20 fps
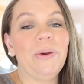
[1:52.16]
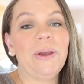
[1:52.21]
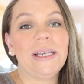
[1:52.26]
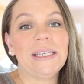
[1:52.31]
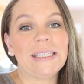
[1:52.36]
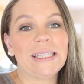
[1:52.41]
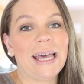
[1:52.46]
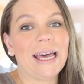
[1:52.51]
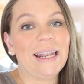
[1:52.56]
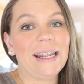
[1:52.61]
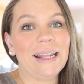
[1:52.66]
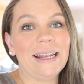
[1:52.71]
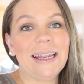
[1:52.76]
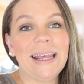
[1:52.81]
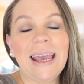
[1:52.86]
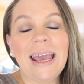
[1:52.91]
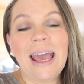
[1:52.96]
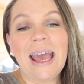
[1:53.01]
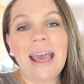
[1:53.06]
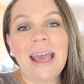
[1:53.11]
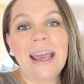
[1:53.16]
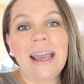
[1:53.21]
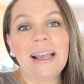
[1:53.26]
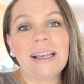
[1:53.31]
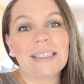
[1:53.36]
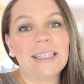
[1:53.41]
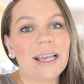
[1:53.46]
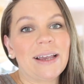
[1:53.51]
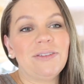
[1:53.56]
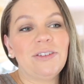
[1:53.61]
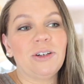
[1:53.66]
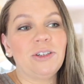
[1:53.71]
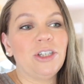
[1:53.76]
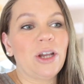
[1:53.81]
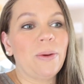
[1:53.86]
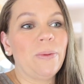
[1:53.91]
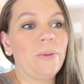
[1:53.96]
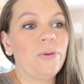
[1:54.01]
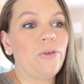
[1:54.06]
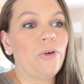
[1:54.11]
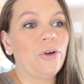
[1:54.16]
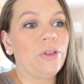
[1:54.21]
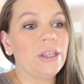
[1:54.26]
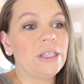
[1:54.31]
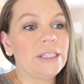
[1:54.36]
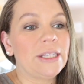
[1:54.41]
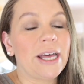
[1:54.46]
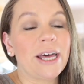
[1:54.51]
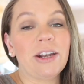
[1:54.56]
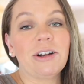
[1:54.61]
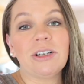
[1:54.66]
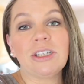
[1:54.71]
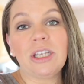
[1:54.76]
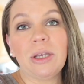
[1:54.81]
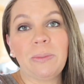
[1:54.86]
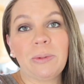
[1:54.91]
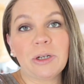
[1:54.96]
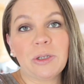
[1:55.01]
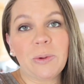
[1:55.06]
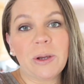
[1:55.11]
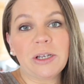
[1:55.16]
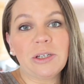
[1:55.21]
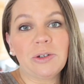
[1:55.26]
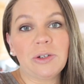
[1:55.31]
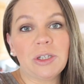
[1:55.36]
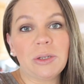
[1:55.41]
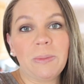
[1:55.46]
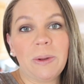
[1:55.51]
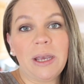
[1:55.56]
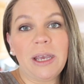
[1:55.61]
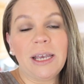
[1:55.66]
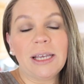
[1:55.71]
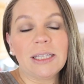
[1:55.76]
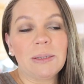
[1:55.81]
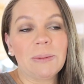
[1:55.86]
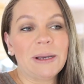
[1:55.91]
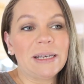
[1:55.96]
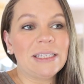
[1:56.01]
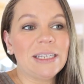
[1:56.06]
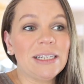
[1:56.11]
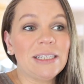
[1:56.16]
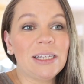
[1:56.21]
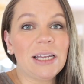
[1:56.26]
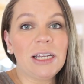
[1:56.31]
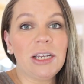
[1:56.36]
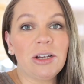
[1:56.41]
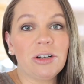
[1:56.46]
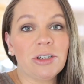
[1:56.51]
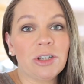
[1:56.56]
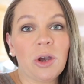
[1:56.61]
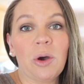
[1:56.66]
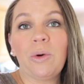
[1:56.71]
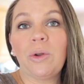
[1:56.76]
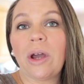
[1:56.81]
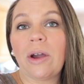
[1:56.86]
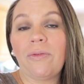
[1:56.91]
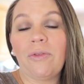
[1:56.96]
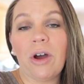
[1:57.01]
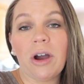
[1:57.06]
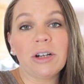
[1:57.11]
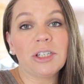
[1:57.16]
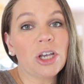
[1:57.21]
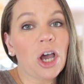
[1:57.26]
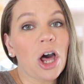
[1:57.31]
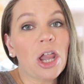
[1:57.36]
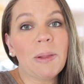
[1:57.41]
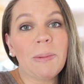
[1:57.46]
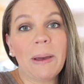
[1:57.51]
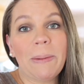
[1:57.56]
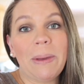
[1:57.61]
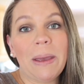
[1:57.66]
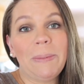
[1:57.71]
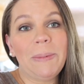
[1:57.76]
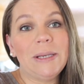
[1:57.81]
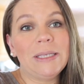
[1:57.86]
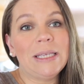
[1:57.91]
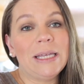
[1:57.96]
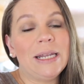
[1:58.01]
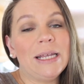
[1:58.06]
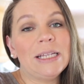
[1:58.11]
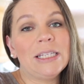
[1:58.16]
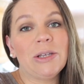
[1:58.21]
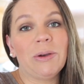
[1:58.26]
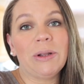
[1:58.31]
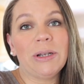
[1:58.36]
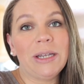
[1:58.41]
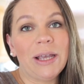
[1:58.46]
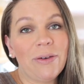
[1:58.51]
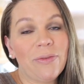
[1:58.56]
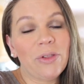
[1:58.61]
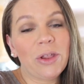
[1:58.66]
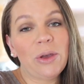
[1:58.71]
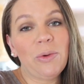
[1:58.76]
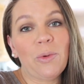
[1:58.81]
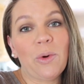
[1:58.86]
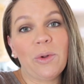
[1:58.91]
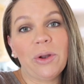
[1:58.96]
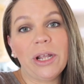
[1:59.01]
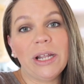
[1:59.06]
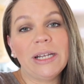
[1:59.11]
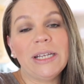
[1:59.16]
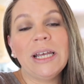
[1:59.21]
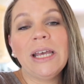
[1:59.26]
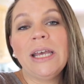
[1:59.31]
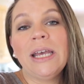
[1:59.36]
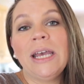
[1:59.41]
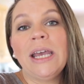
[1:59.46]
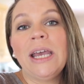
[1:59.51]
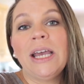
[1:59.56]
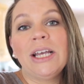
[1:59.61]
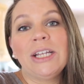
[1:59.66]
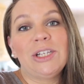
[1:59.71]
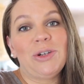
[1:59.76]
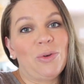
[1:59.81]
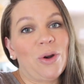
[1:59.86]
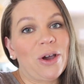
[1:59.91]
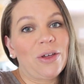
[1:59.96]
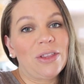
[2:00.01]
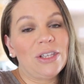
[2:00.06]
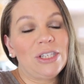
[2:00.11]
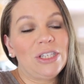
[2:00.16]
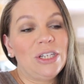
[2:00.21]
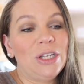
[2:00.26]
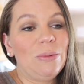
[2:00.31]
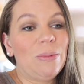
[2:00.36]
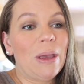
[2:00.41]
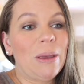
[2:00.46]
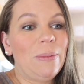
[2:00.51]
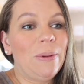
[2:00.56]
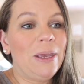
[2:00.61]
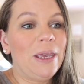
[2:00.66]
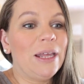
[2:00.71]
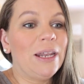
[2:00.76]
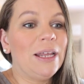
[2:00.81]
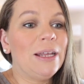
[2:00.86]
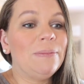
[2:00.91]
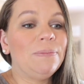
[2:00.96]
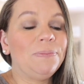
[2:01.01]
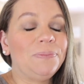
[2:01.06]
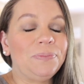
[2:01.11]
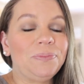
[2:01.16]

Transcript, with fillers: excited. Because like I've told y'all before, this glider is super special to me. It's about 16 years old. I've rocked all of my babies in it. So I definitely wanted to rock this new baby in it.